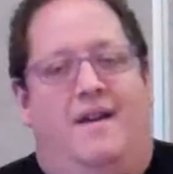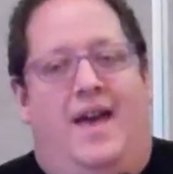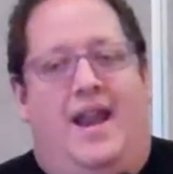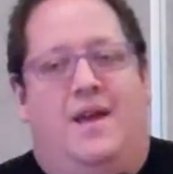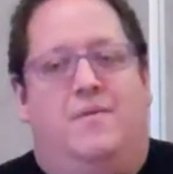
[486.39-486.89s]

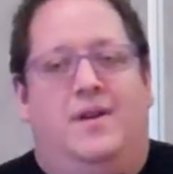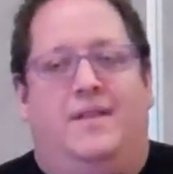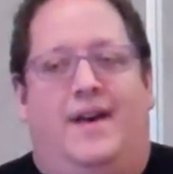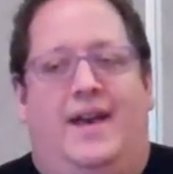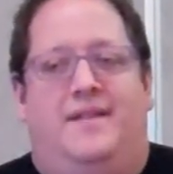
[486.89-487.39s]
And I
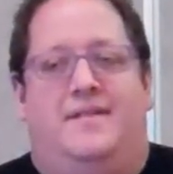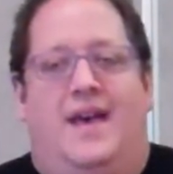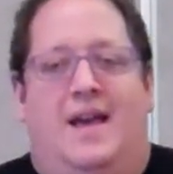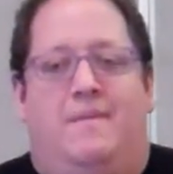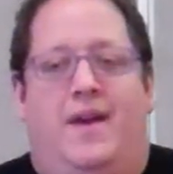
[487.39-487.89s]
realized
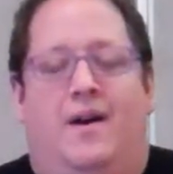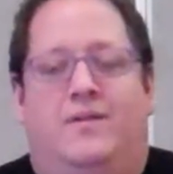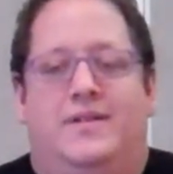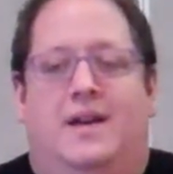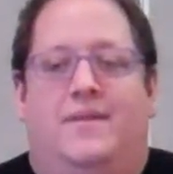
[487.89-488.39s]
that my
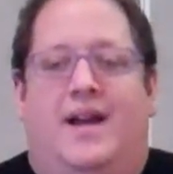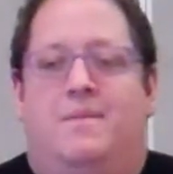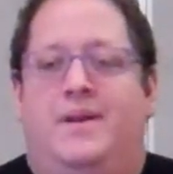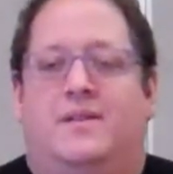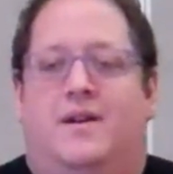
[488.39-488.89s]
uncle never had to
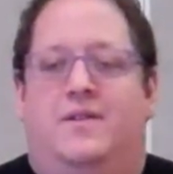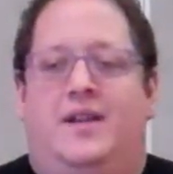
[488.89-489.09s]
be alone.